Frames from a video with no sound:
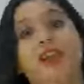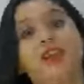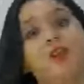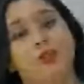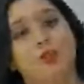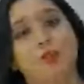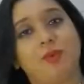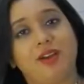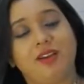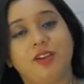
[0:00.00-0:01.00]
I'm
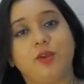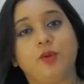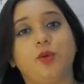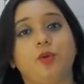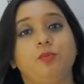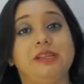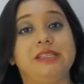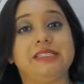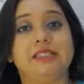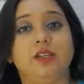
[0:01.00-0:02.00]
Sreerupa, your
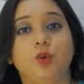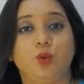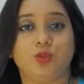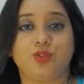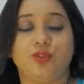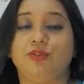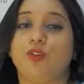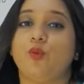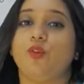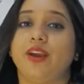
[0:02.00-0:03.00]
PTE coach
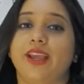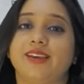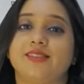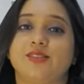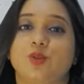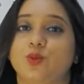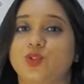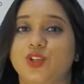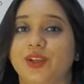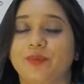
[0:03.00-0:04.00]
from Y-Axis
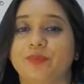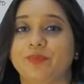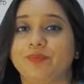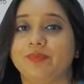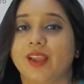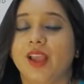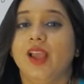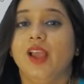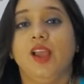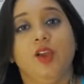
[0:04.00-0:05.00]
Coaching.
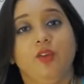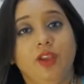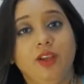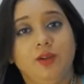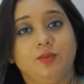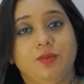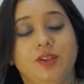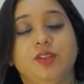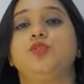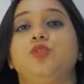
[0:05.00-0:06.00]
Welcome
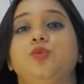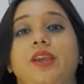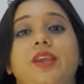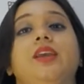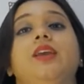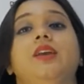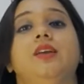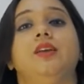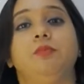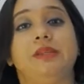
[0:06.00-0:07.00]
to my
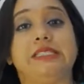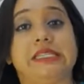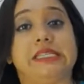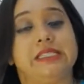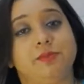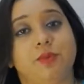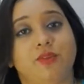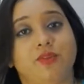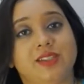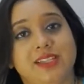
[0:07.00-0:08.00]
PTE tip of
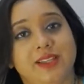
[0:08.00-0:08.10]
the day.